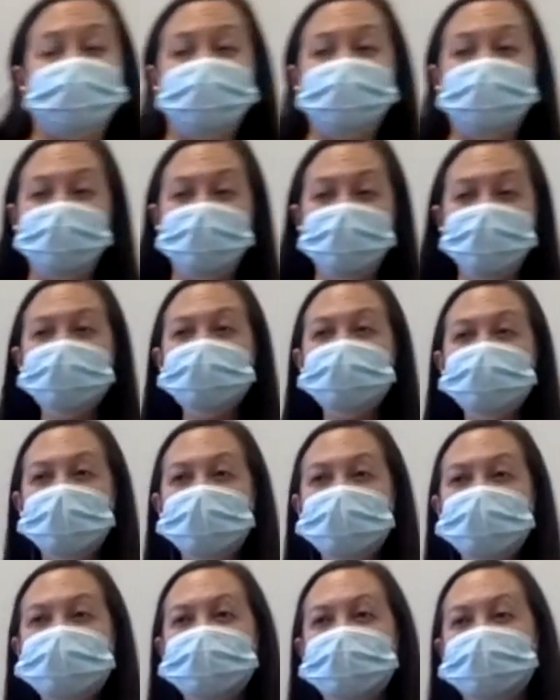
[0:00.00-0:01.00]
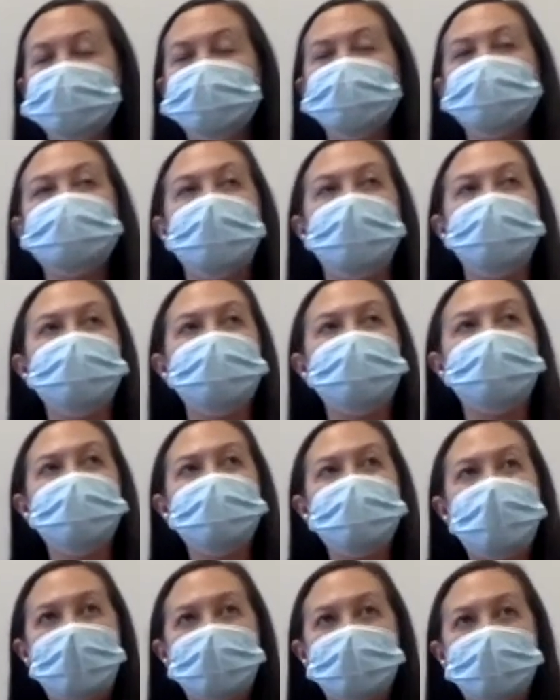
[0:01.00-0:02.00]
and they each represent something
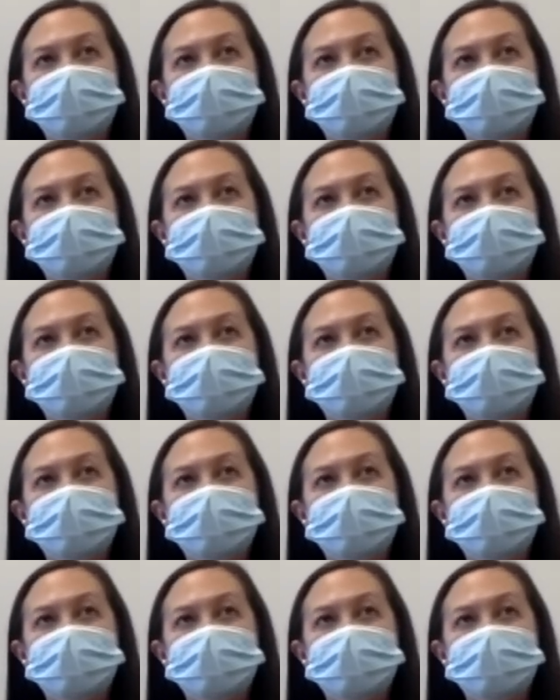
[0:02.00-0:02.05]
about a